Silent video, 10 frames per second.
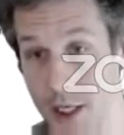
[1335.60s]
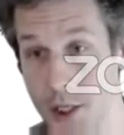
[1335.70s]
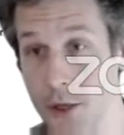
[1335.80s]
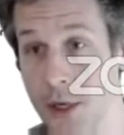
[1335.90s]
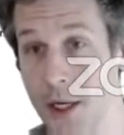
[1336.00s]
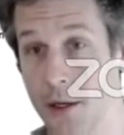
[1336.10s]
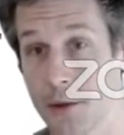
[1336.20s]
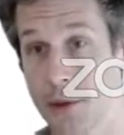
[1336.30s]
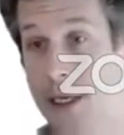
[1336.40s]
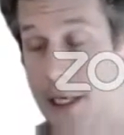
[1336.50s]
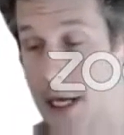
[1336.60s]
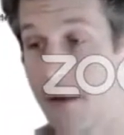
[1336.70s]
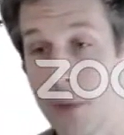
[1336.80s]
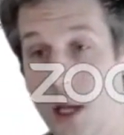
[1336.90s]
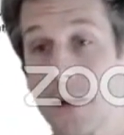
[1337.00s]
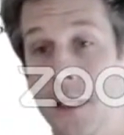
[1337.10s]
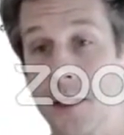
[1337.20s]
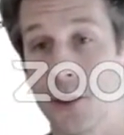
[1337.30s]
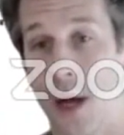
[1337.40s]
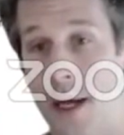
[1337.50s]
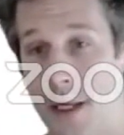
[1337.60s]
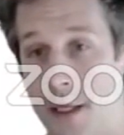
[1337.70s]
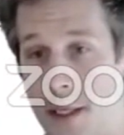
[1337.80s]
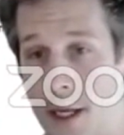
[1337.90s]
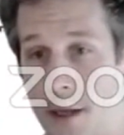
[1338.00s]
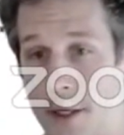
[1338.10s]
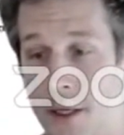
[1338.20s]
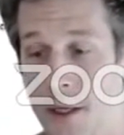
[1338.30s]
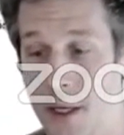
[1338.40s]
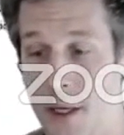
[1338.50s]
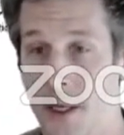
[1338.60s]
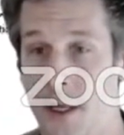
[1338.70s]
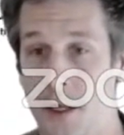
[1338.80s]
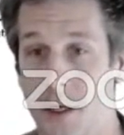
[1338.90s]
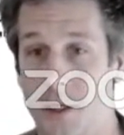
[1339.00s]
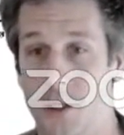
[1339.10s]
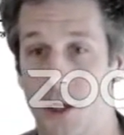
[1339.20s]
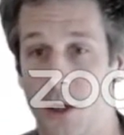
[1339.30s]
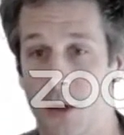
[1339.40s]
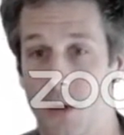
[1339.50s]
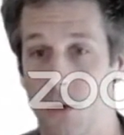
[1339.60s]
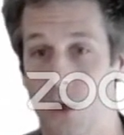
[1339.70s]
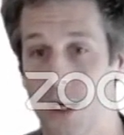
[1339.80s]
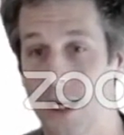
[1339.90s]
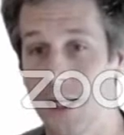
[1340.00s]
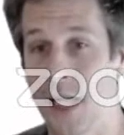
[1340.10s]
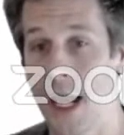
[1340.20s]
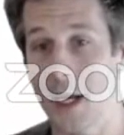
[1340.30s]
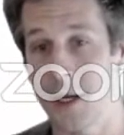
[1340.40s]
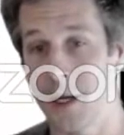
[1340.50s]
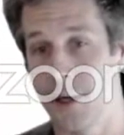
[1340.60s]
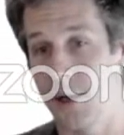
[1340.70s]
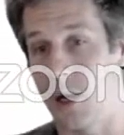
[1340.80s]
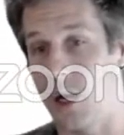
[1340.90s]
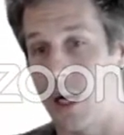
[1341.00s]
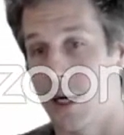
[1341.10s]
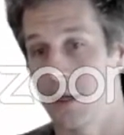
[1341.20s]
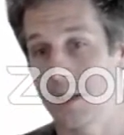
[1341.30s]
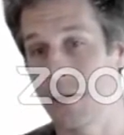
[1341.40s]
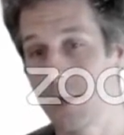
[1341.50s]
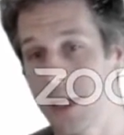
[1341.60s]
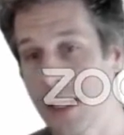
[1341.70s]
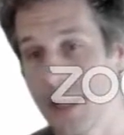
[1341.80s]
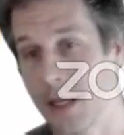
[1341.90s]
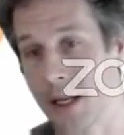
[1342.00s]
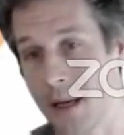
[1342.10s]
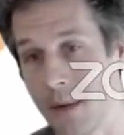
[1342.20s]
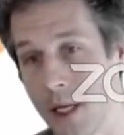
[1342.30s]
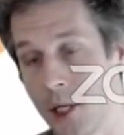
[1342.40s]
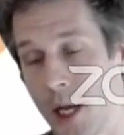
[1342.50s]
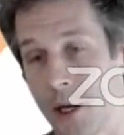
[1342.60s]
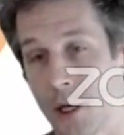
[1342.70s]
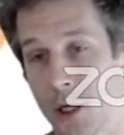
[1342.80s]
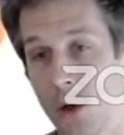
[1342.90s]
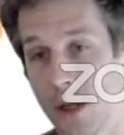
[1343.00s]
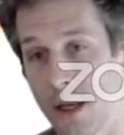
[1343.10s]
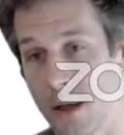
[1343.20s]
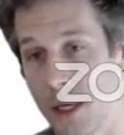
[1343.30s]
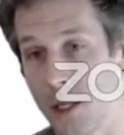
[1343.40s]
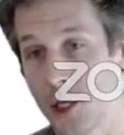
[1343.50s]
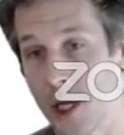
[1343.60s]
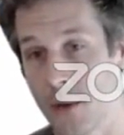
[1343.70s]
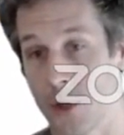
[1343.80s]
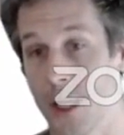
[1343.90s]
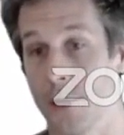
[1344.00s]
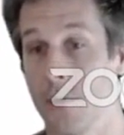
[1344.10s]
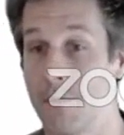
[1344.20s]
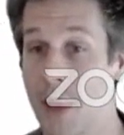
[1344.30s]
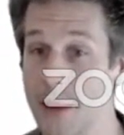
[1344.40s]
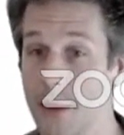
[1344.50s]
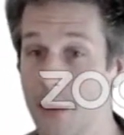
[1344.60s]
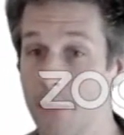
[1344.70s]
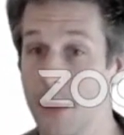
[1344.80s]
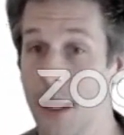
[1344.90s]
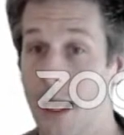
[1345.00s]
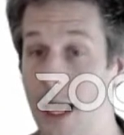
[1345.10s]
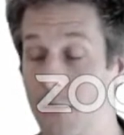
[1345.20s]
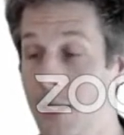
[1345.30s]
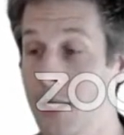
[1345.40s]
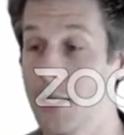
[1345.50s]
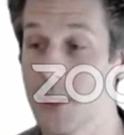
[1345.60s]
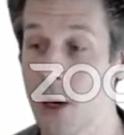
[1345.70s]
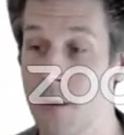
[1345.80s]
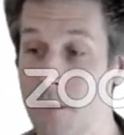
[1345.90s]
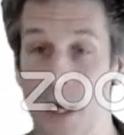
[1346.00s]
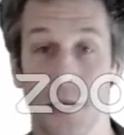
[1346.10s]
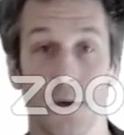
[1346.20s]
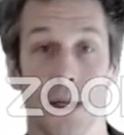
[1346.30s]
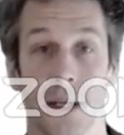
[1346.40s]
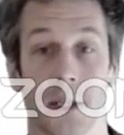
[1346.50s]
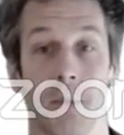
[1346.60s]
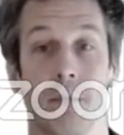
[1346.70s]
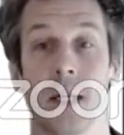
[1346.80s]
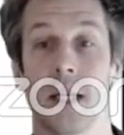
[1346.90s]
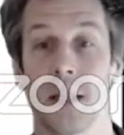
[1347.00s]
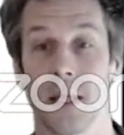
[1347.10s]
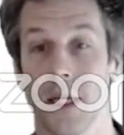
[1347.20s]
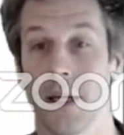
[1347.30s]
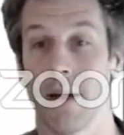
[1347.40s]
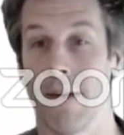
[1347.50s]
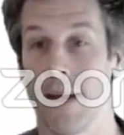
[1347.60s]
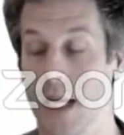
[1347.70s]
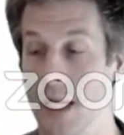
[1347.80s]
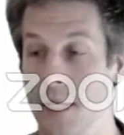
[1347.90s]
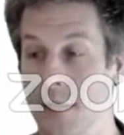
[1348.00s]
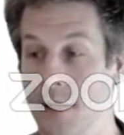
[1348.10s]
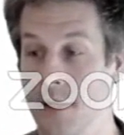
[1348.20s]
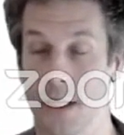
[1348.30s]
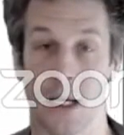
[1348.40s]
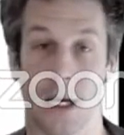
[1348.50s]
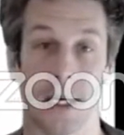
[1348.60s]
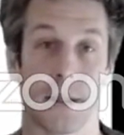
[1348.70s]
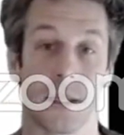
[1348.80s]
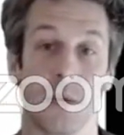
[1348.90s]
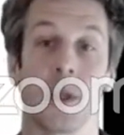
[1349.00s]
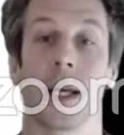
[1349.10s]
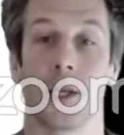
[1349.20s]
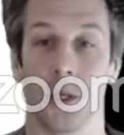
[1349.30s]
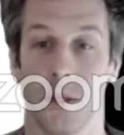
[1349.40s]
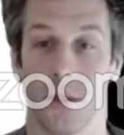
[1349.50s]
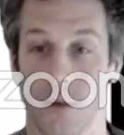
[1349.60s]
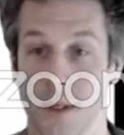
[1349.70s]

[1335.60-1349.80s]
to do here is we're going to kind of plug these two ideas together. So we're going to take our simulated image and our goal image, and we're going to embed them. And we're going to start by doing this completely in the simulation